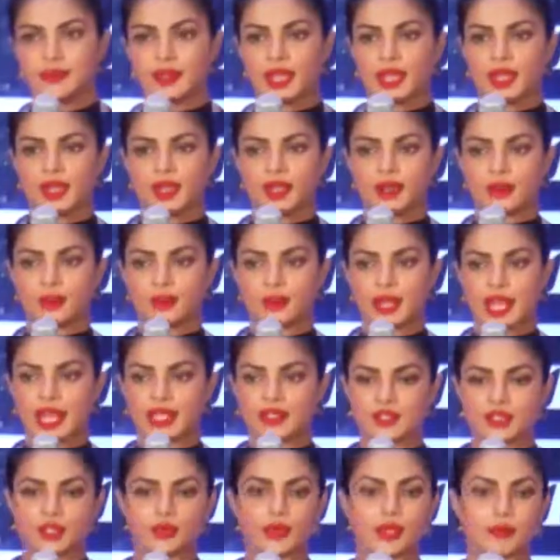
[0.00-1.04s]
And
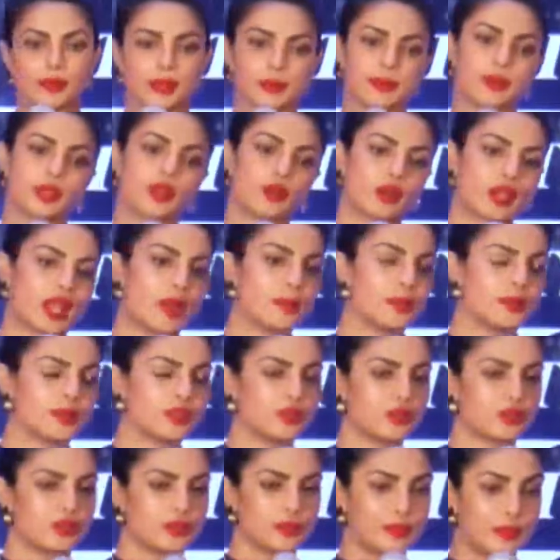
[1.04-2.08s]
so when people look up
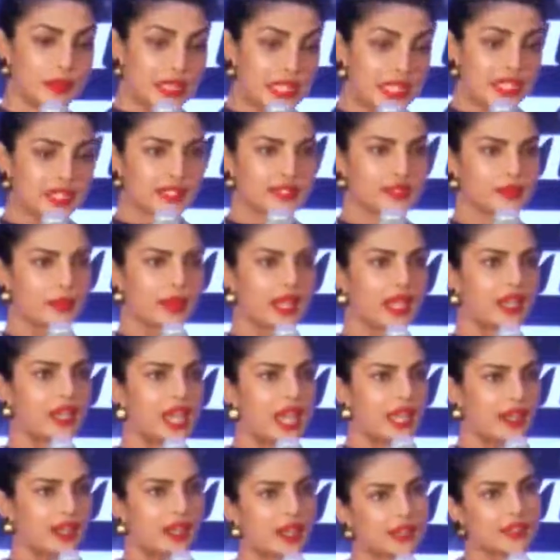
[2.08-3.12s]
to me as well
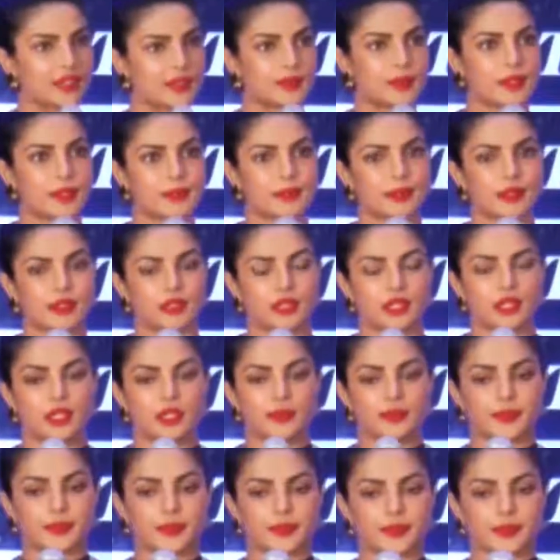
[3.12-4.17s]
and other people,
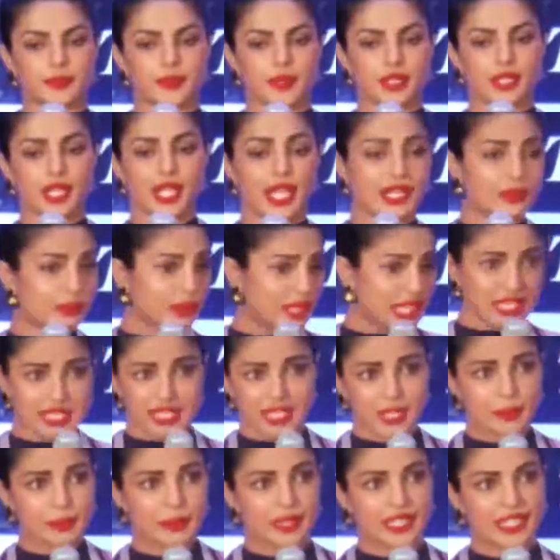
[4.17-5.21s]
that is
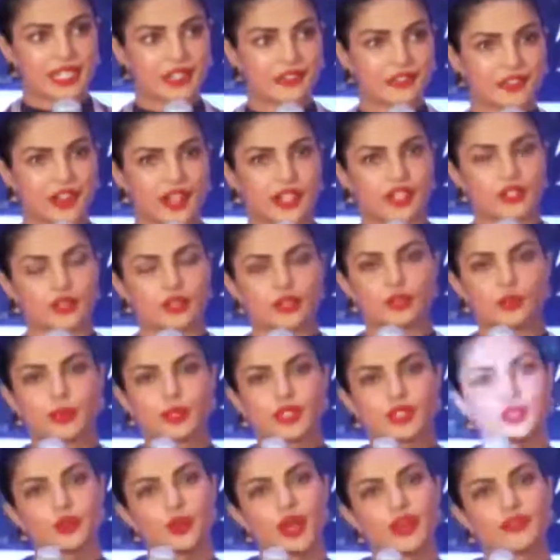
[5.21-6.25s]
completely fine to do,
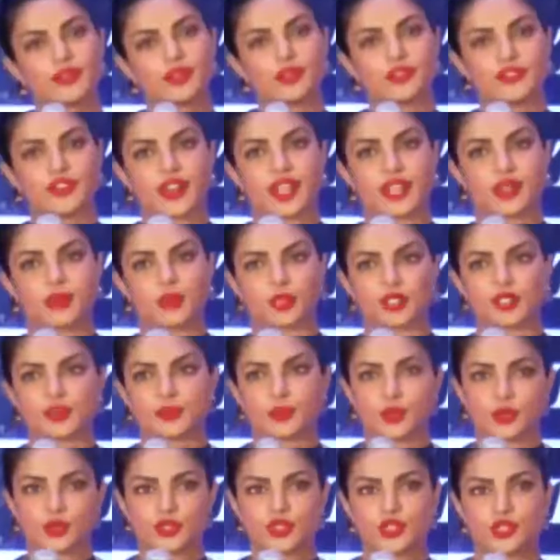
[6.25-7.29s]
but you have to find what is
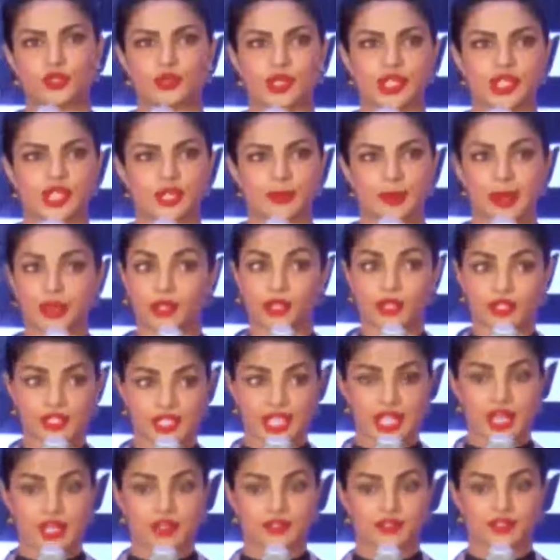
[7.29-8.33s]
most unique about
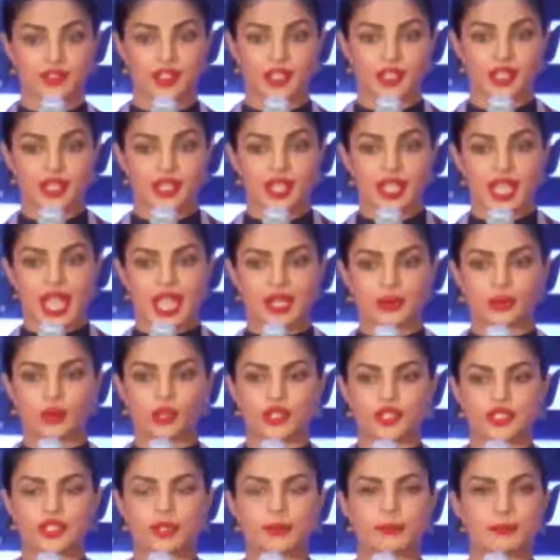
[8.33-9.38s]
yourself and
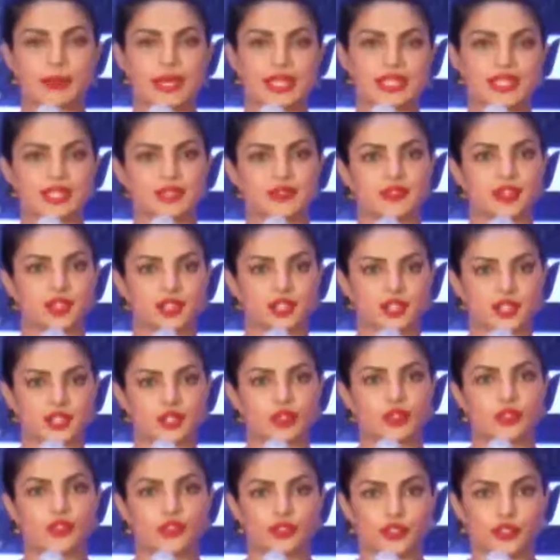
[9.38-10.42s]
what is the best
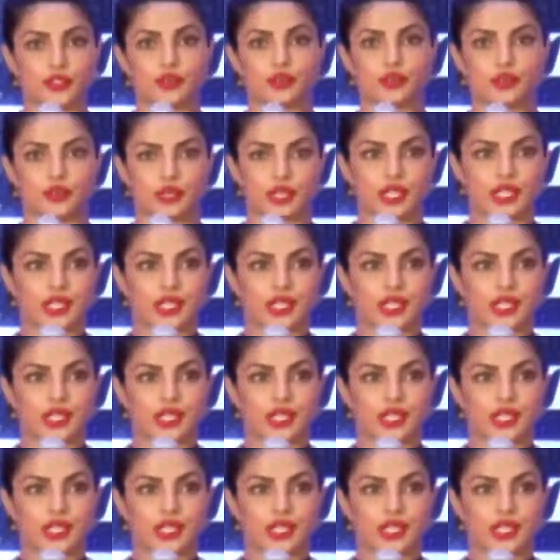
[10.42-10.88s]
version of you.